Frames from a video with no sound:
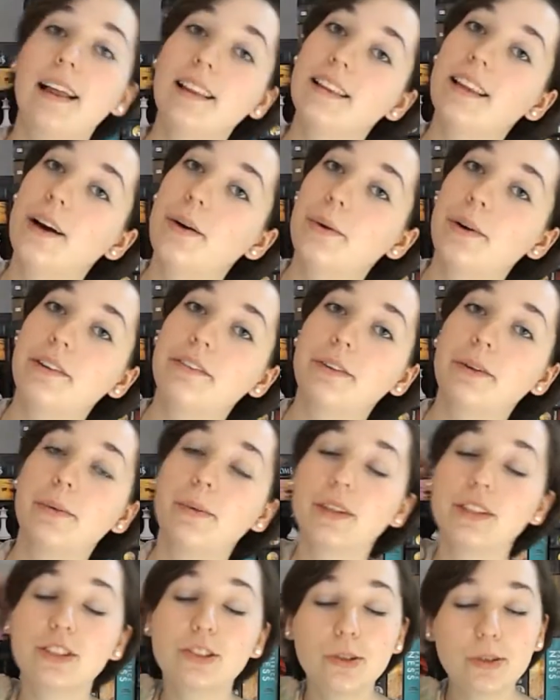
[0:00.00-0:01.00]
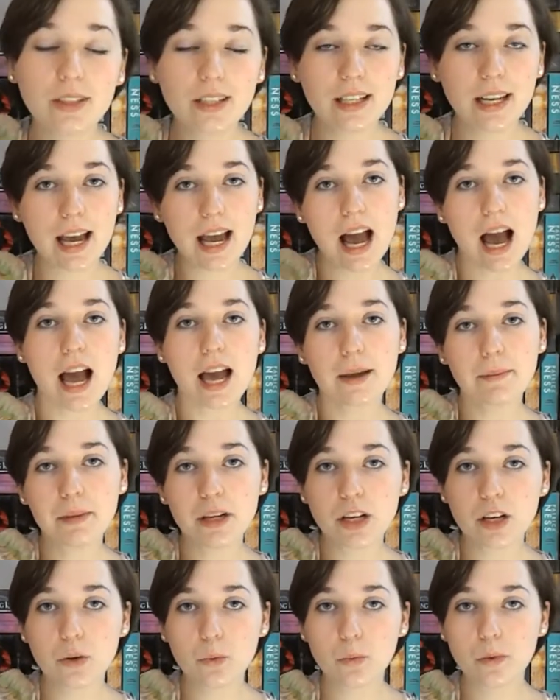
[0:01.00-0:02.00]
Hello everyone, so today I am
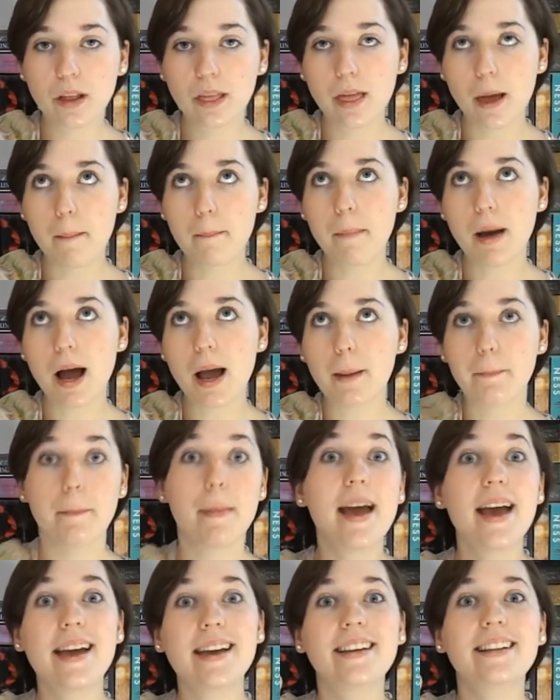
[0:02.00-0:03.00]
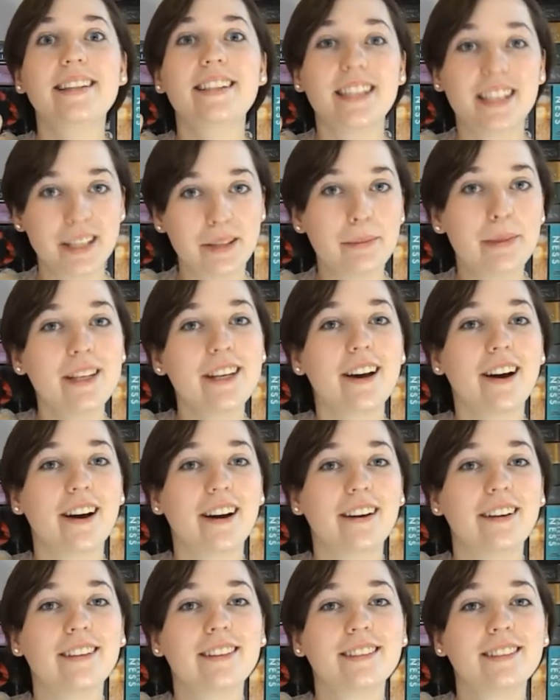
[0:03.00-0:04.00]
here with my May
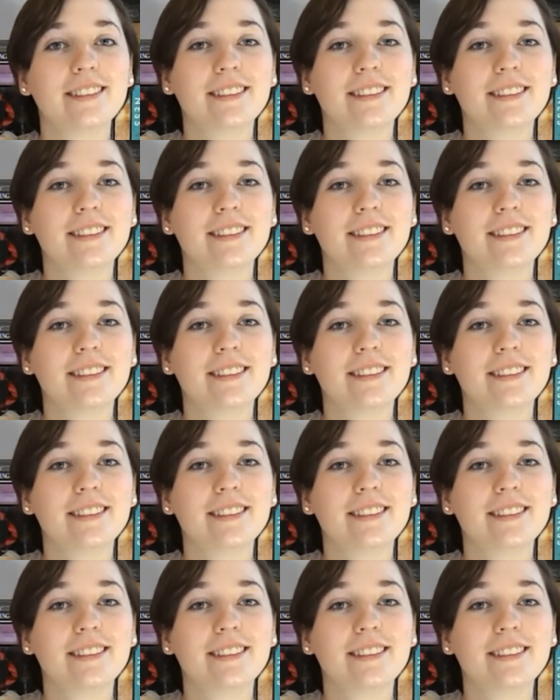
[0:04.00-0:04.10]
TBR.